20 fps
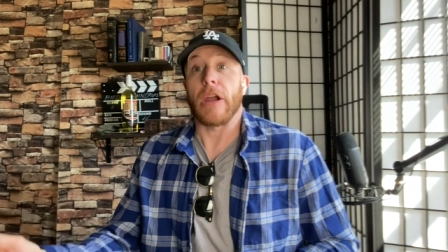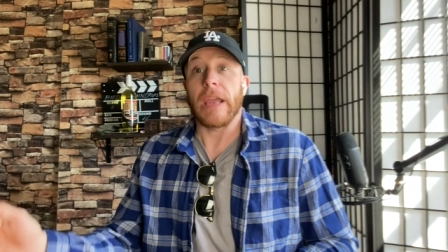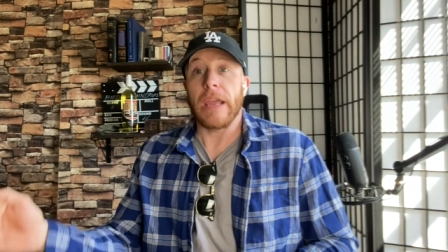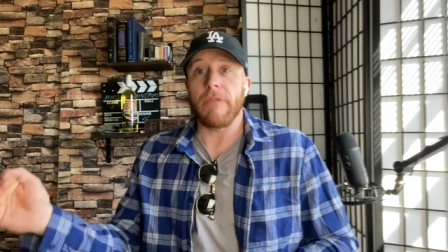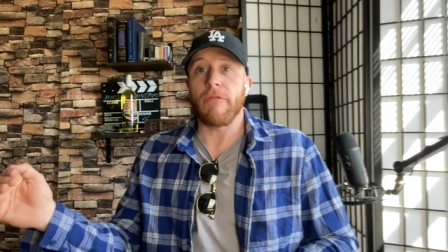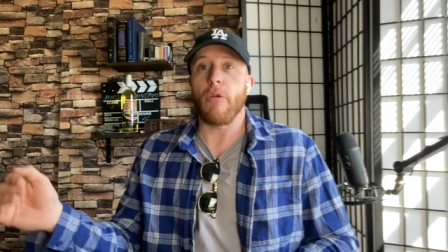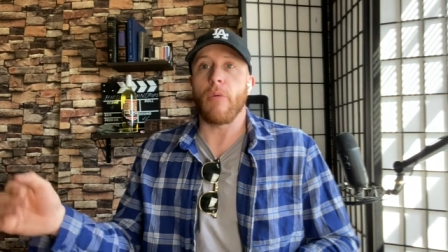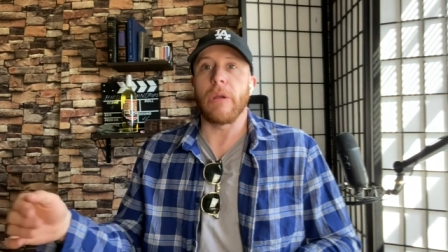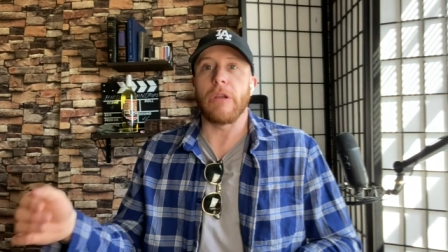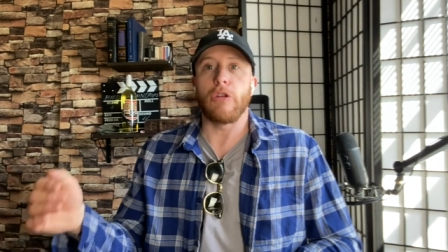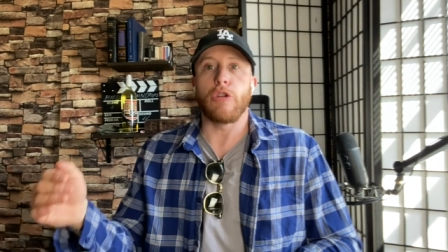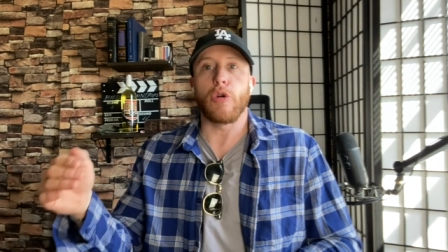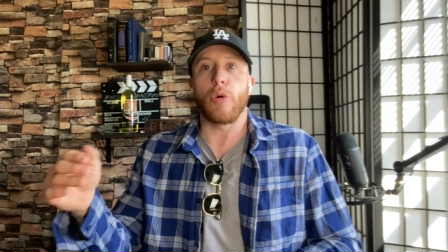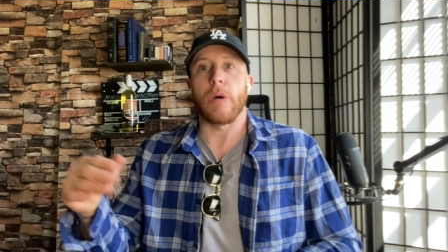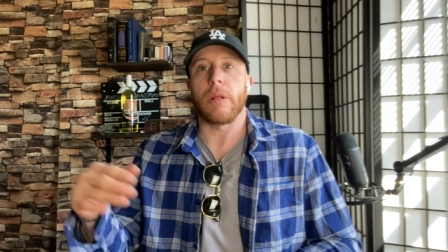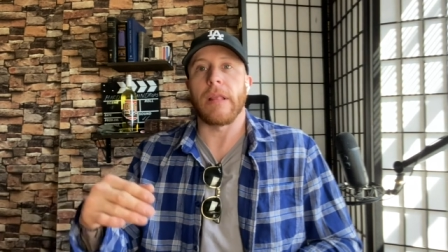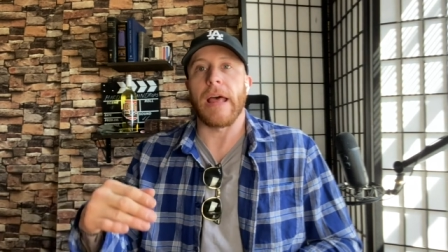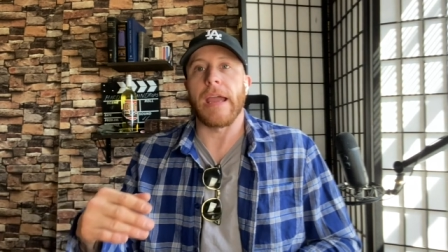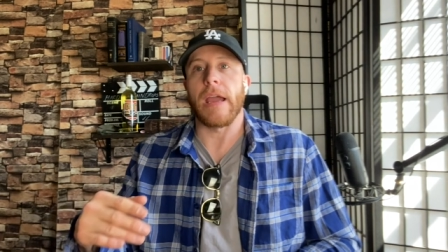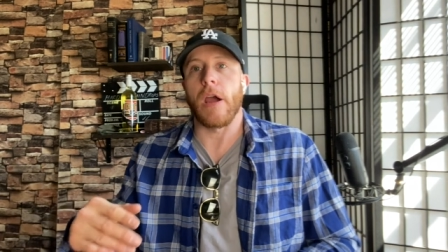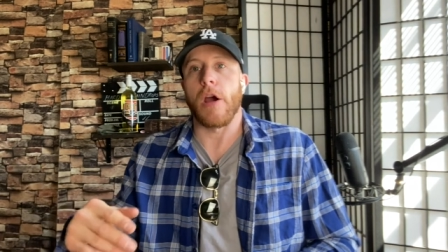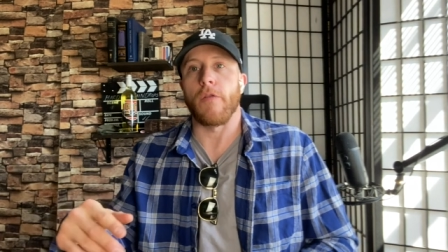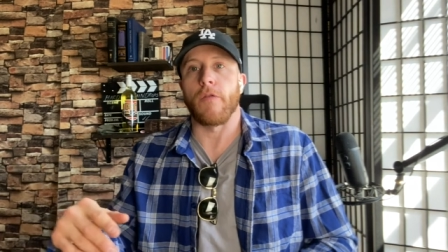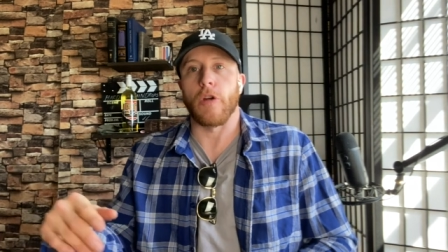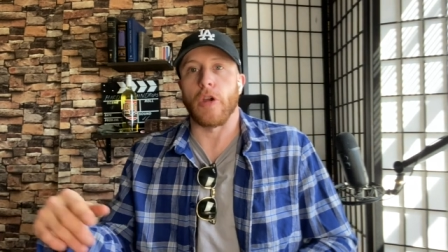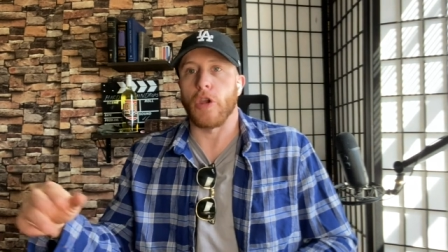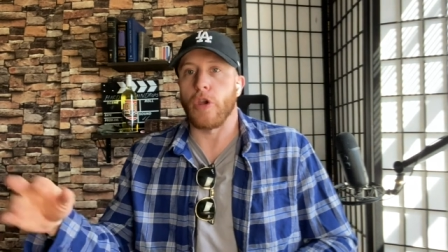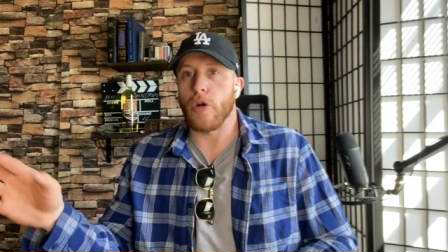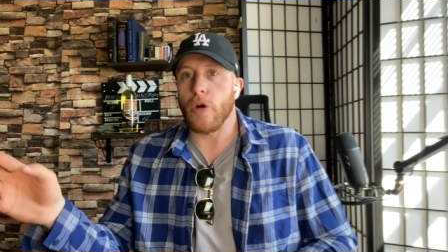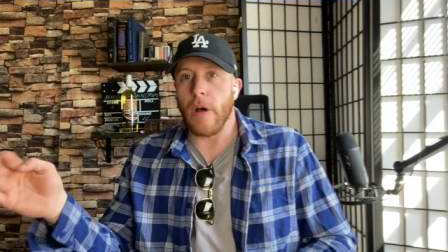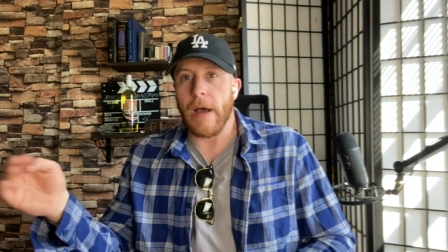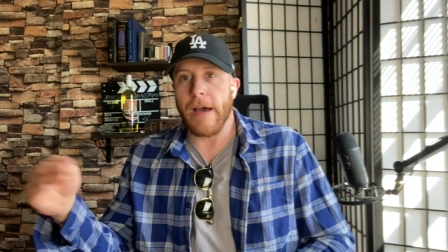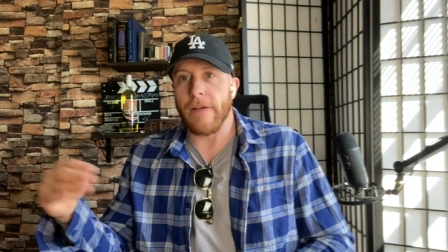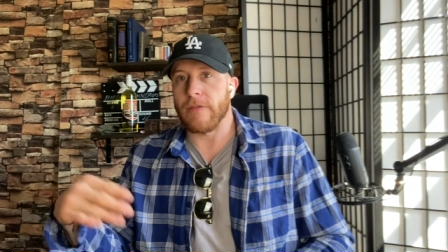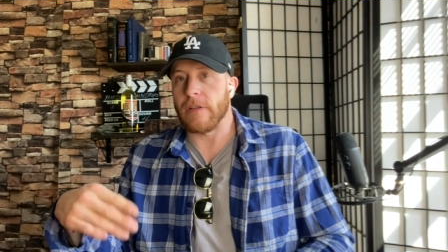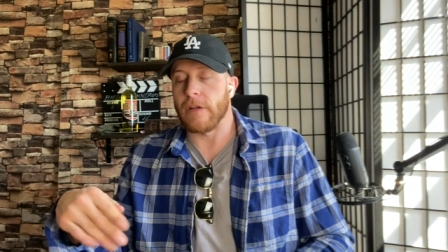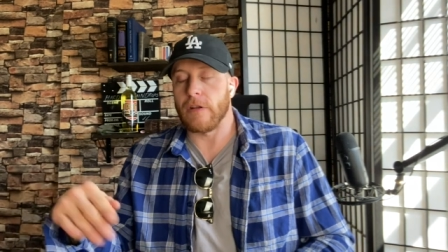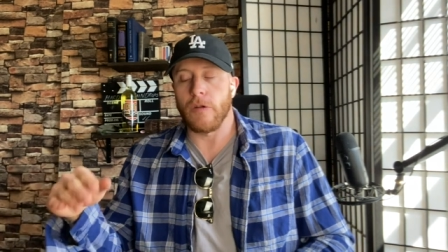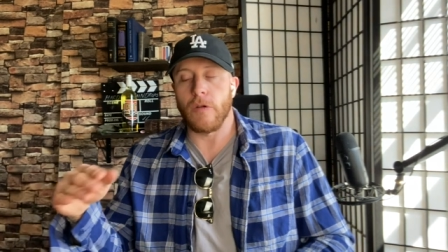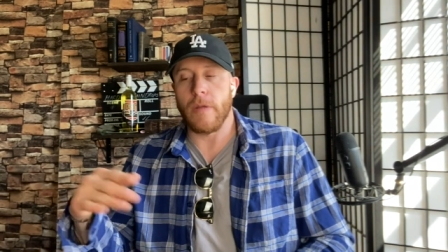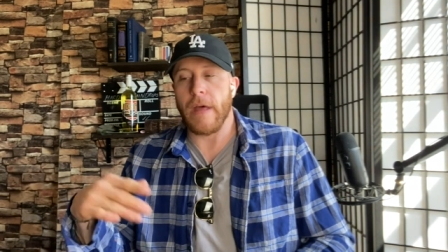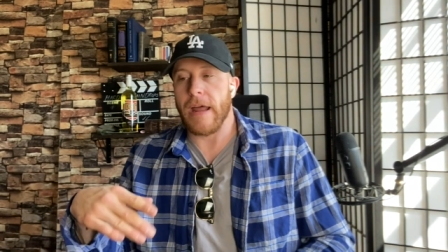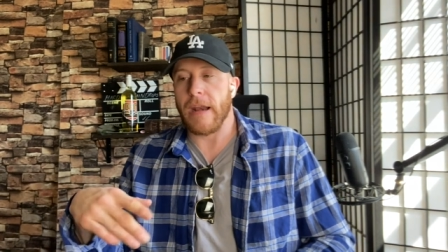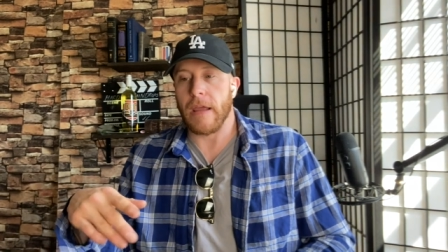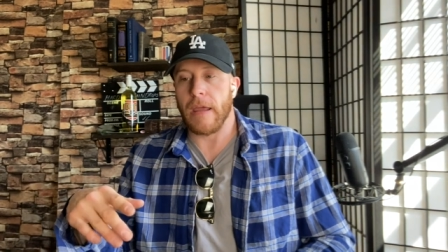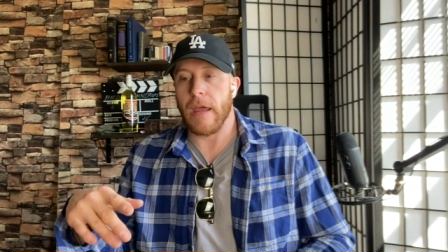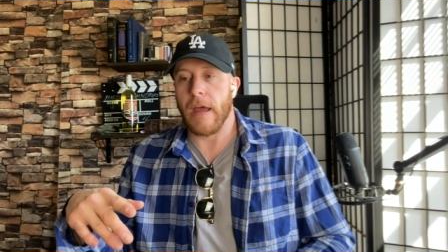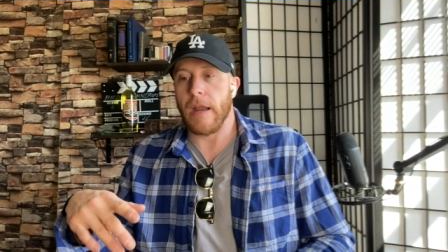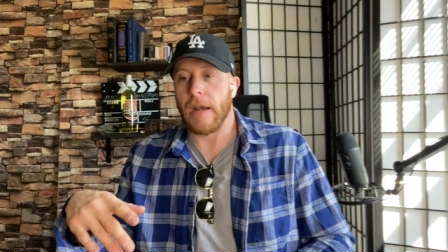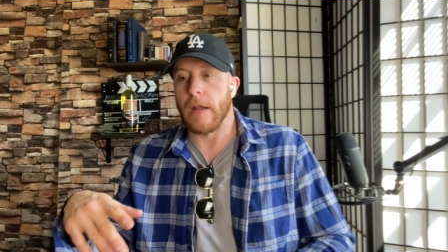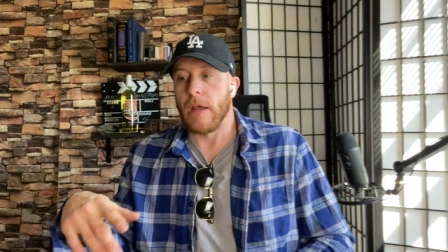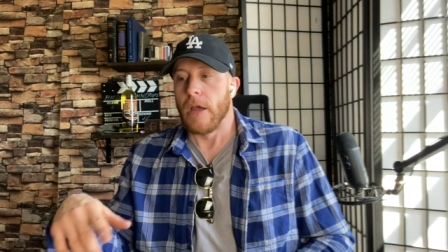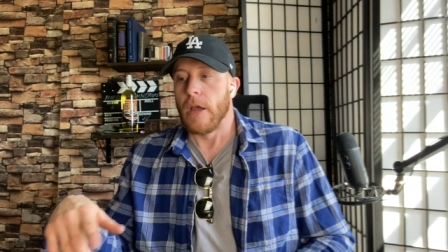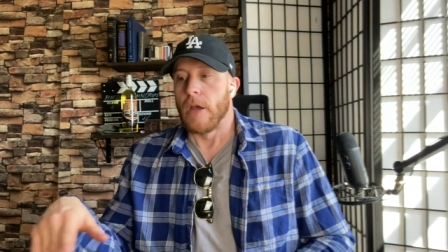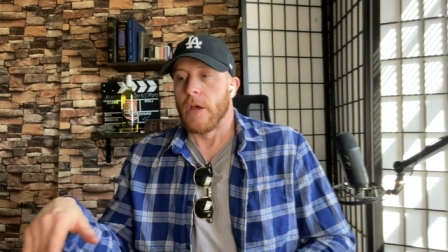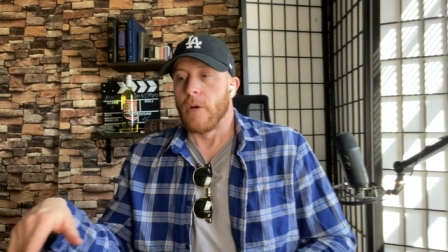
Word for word: Even when you do a layover, you don't have to do that again.